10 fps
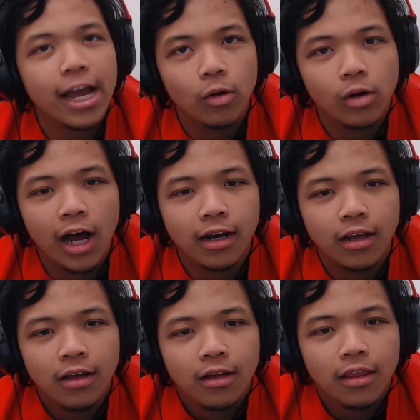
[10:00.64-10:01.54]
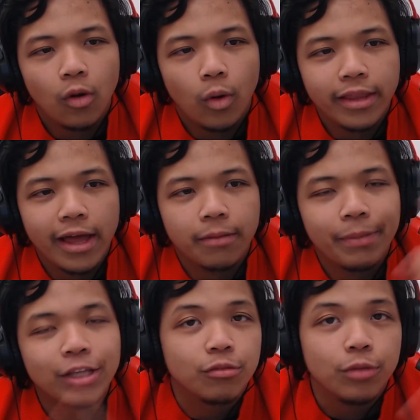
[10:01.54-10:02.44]
Echo got, the one that
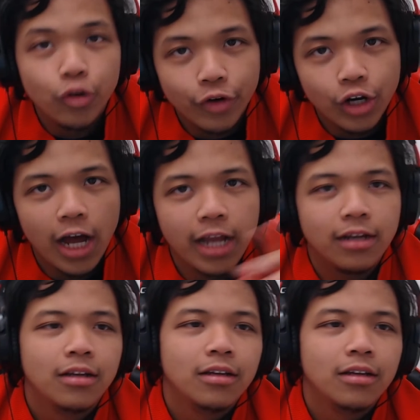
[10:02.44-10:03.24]
Pincer Maneuver got.